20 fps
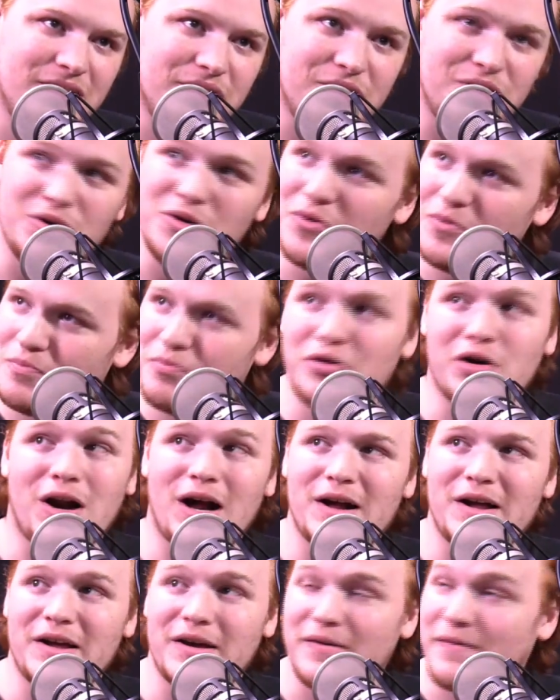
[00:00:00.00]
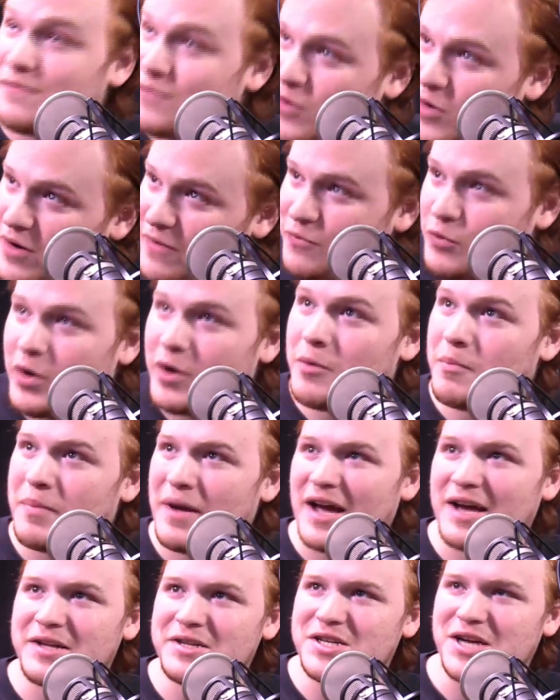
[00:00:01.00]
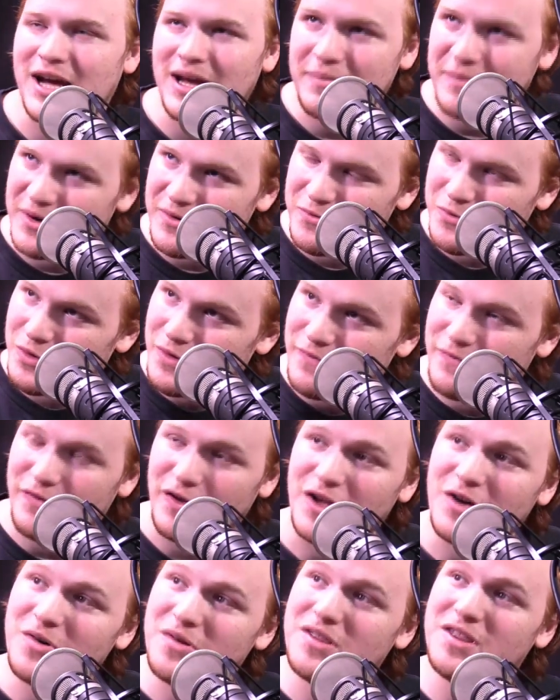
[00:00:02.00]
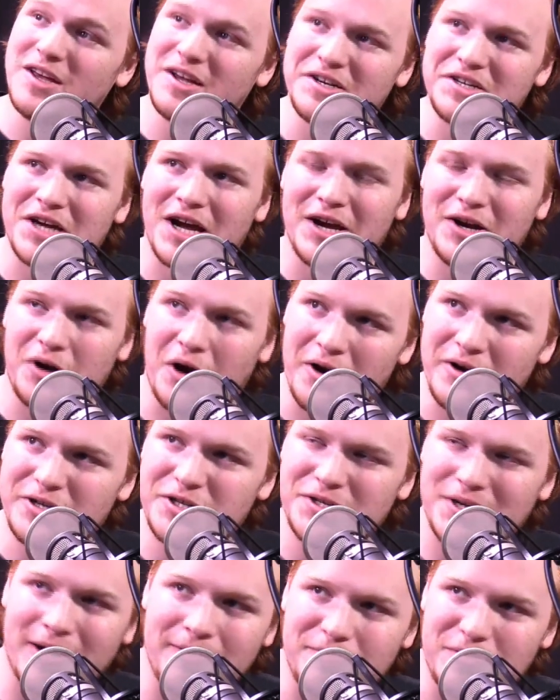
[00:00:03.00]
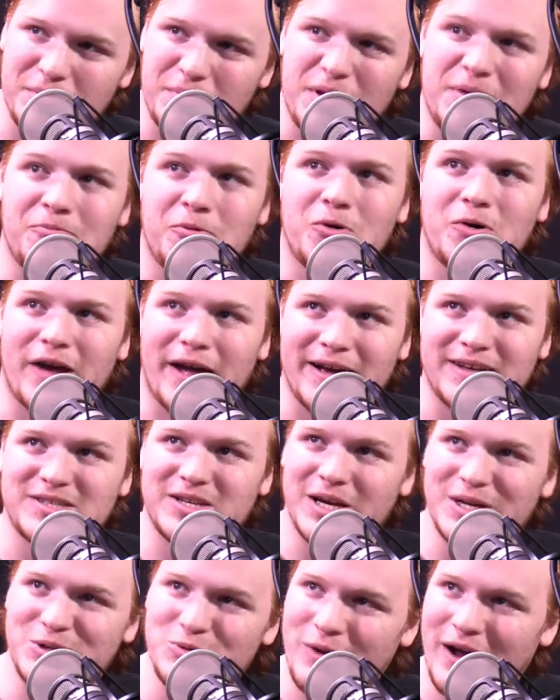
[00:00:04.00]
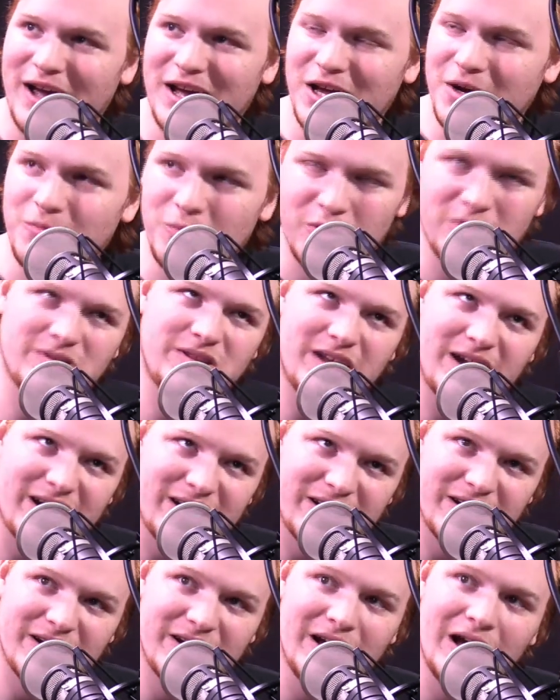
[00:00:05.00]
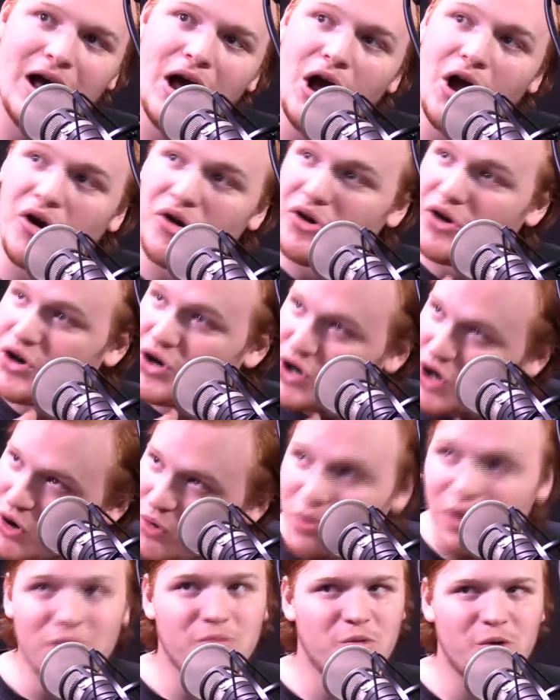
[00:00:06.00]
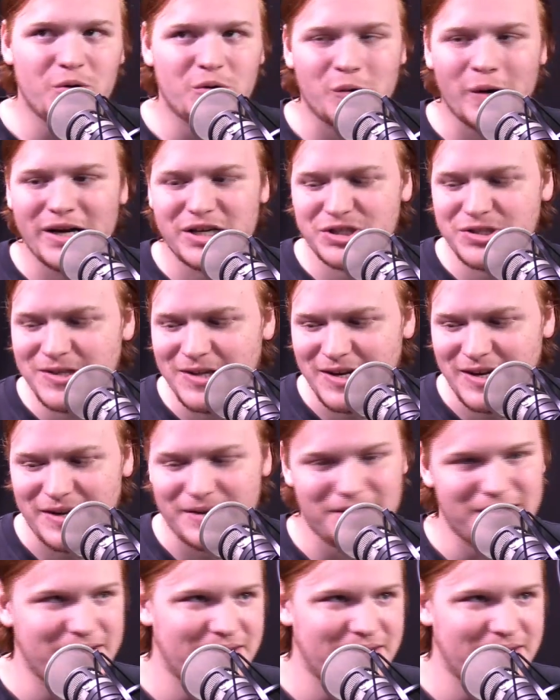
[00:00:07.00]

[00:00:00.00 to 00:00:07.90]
If we went back in time and revealed the entire archetype to people as a Dragon World deck, no one would question it.